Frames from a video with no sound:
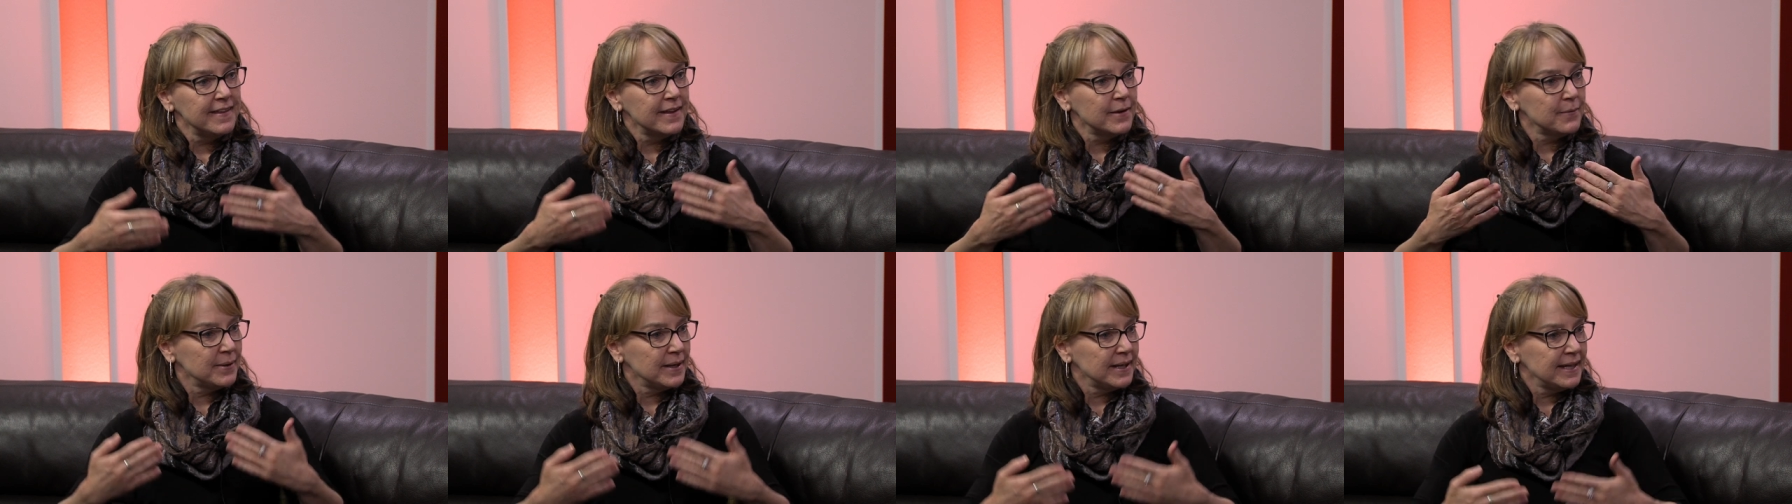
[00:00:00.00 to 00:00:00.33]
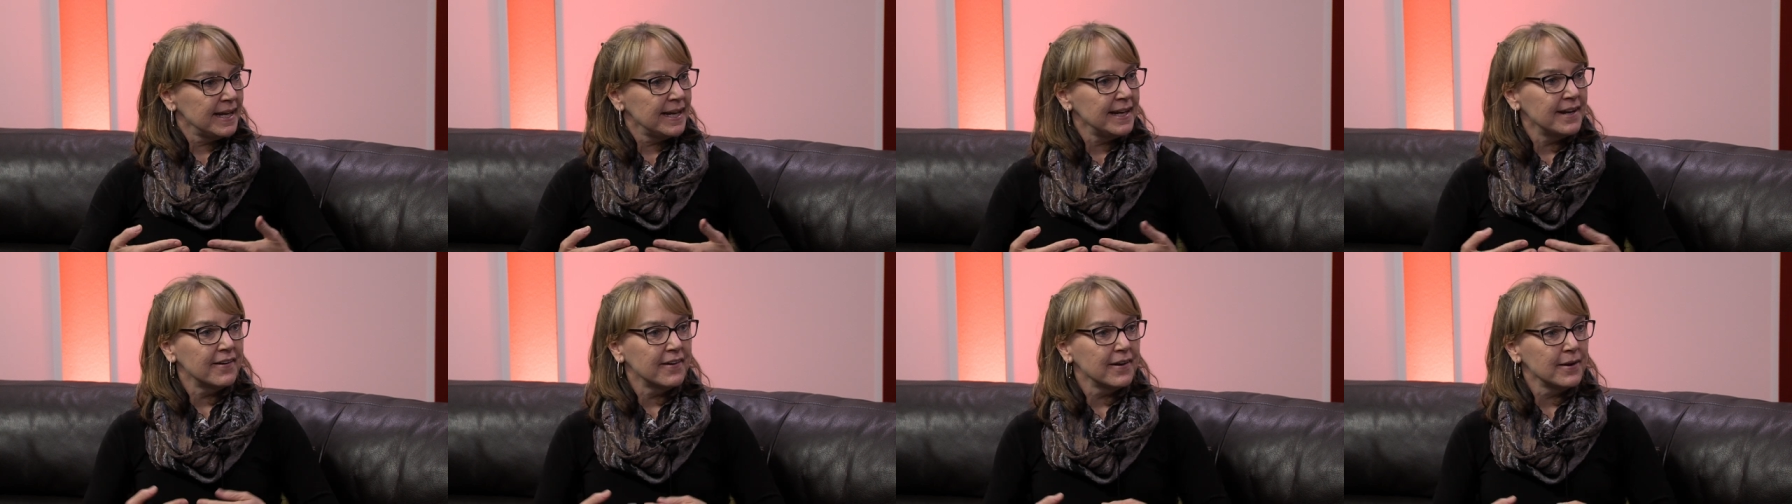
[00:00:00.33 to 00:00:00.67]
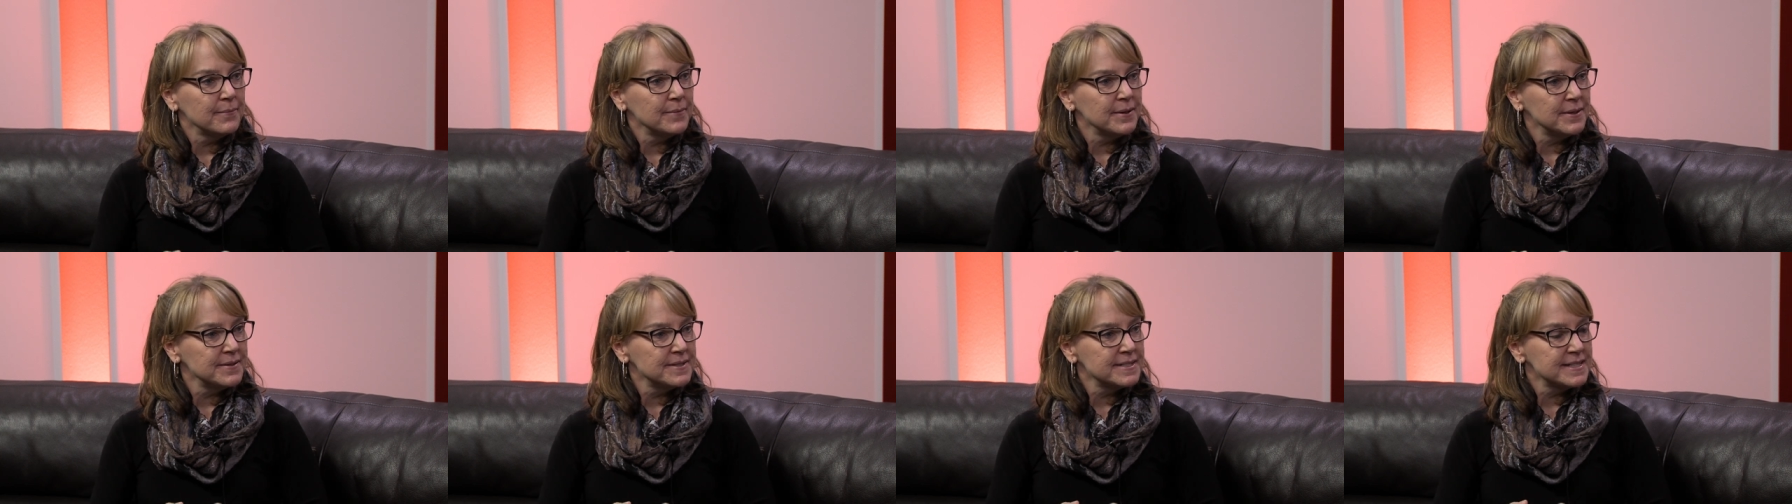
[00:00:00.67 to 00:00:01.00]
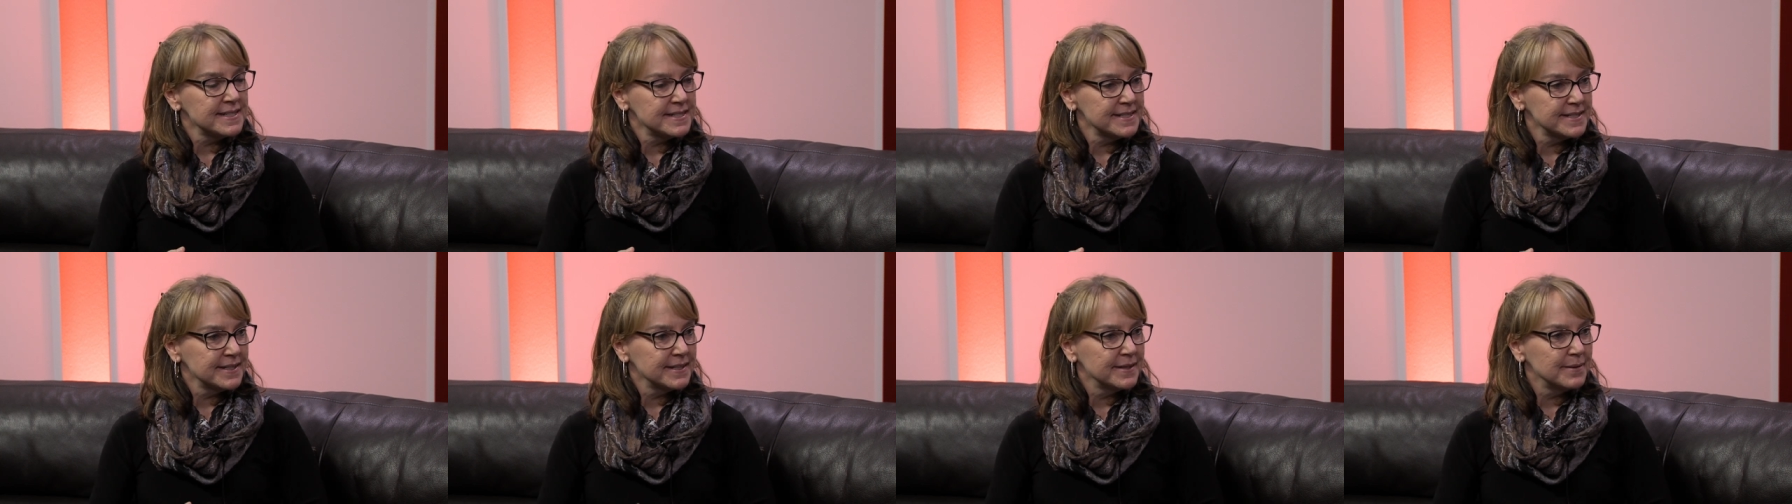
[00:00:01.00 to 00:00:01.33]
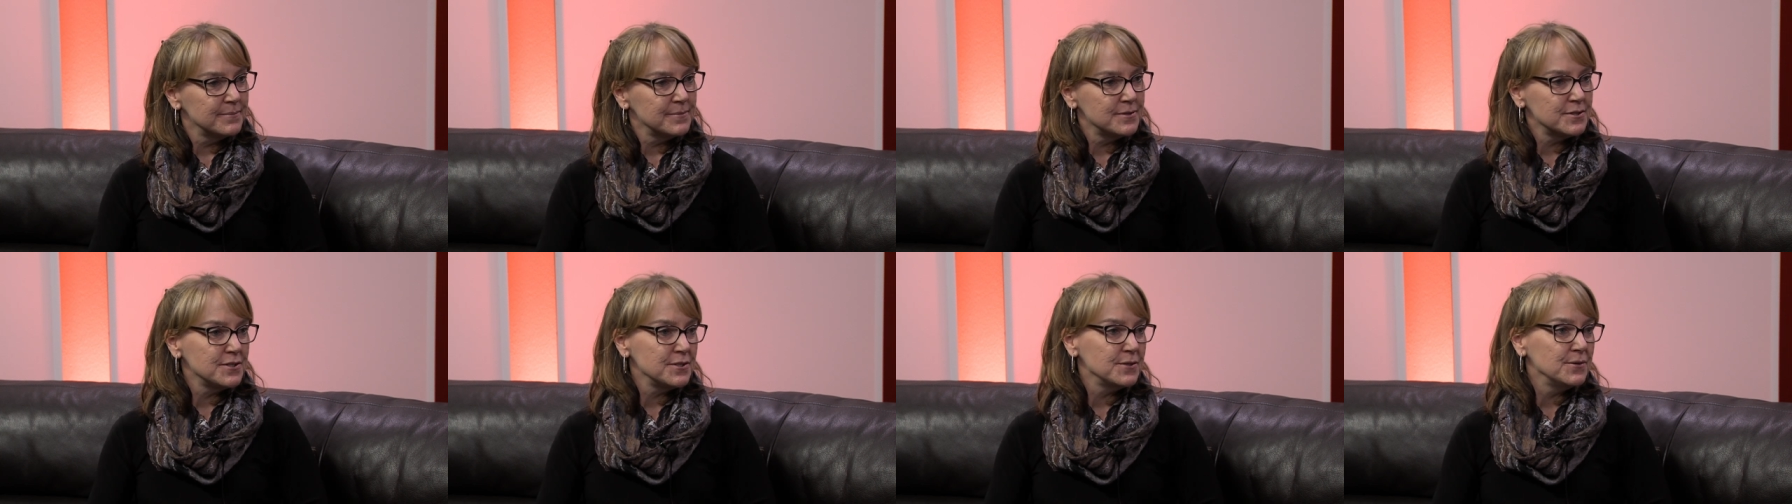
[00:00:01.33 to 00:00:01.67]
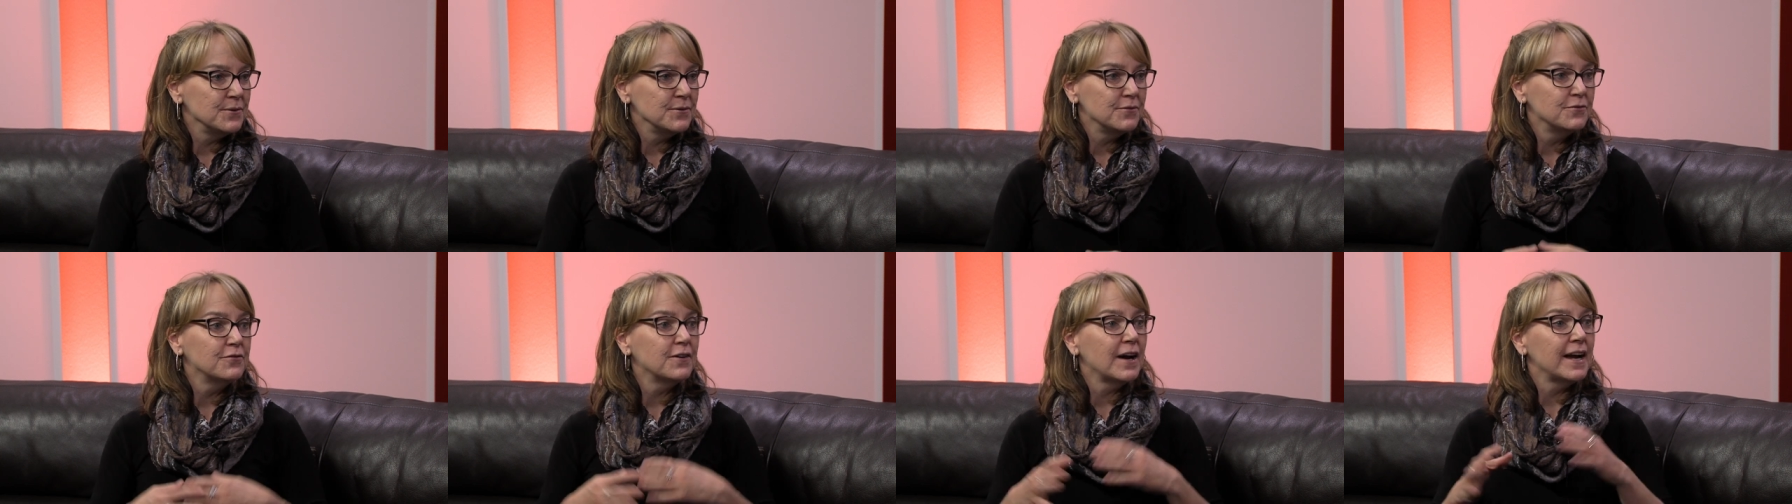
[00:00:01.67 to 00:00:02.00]
that we need our immune system to
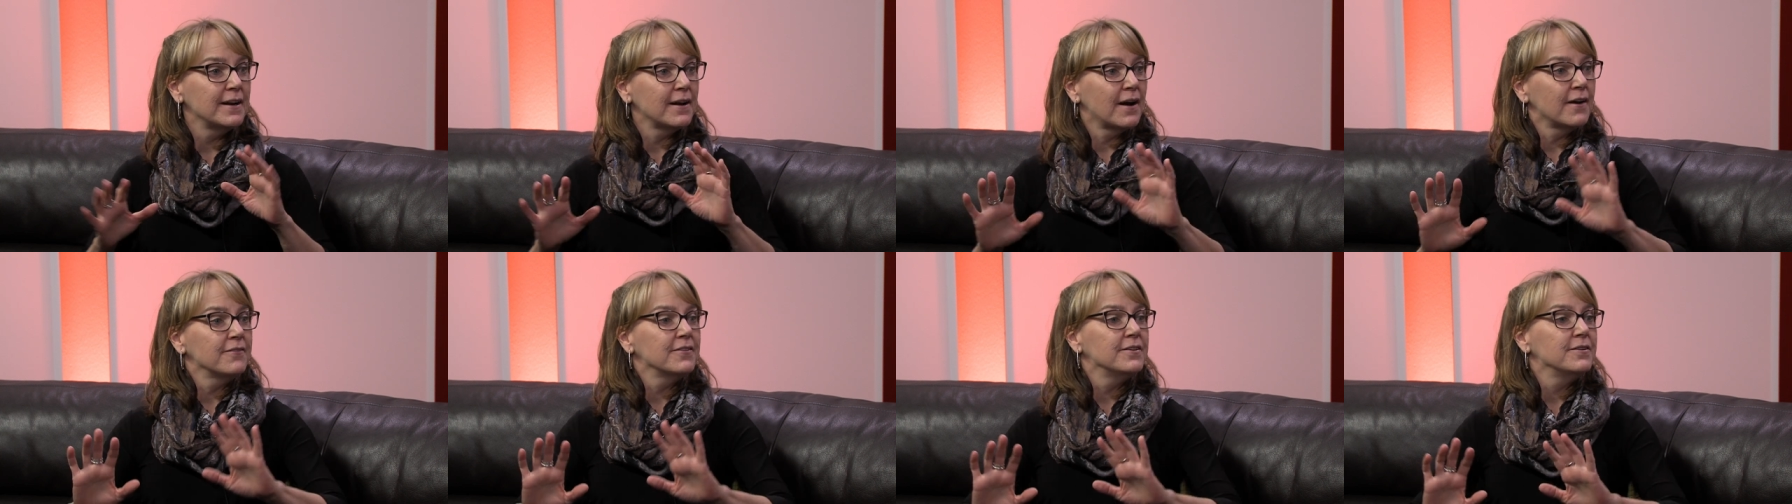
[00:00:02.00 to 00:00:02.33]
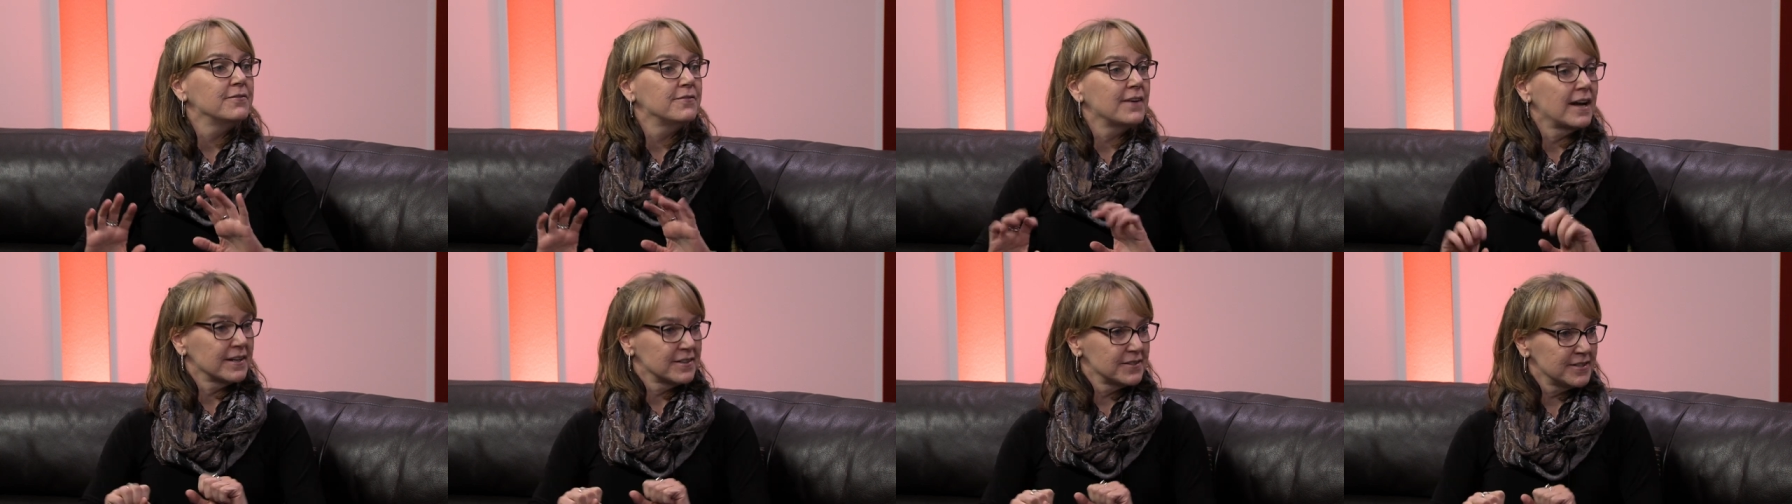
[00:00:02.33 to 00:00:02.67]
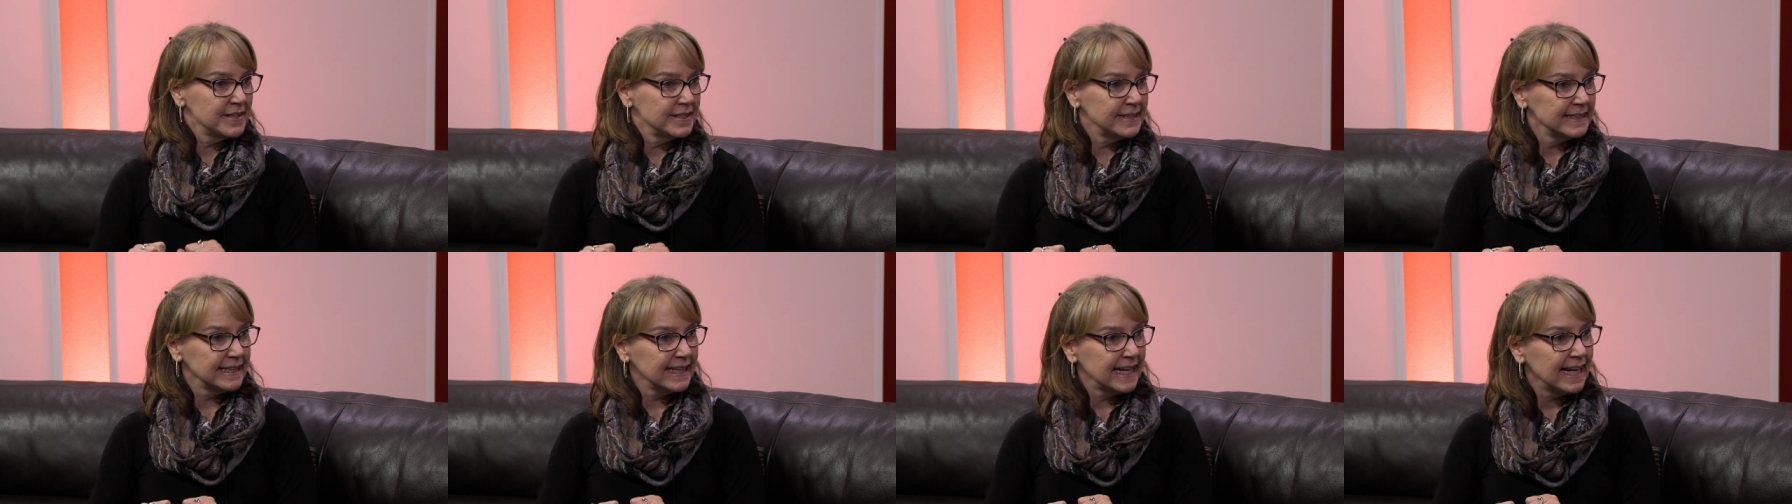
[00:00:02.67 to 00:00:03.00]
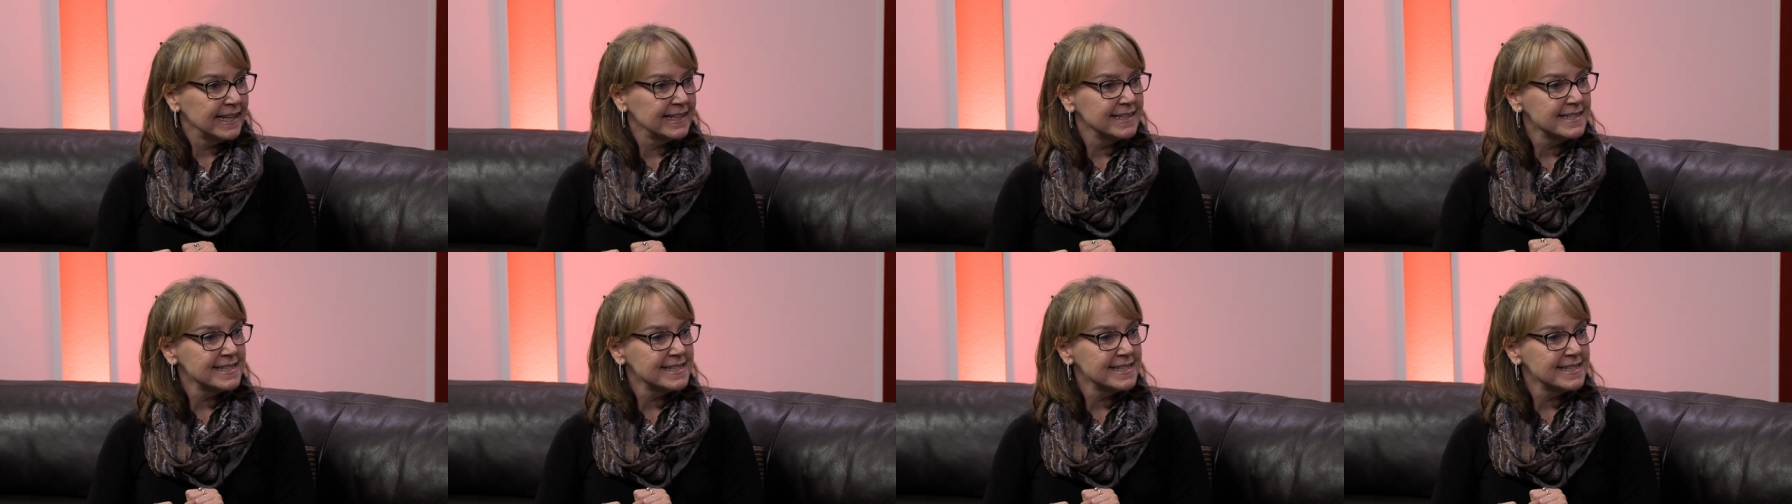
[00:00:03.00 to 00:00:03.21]
fight off infection. And